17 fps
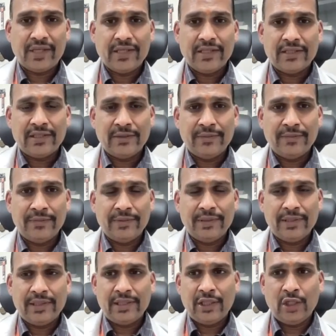some
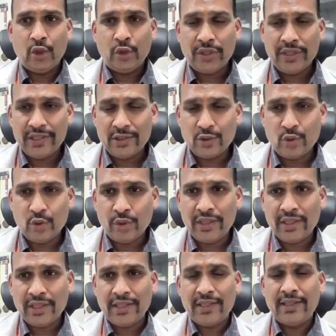lorry is
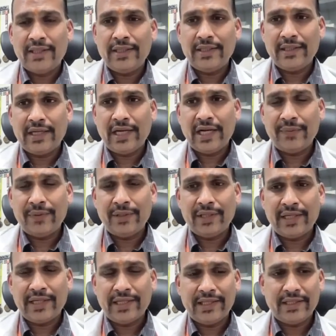going and the driver
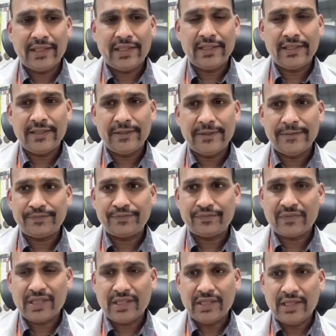get
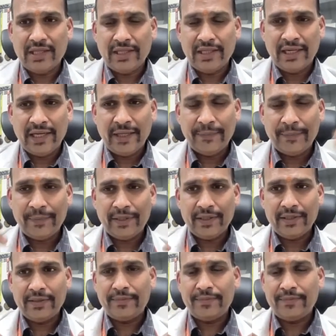a nap
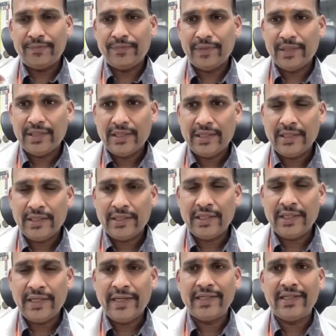and
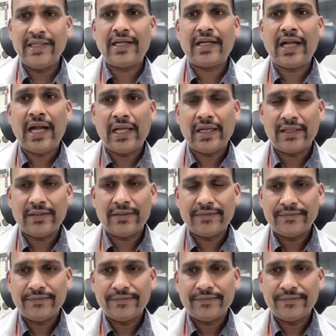the hit the car.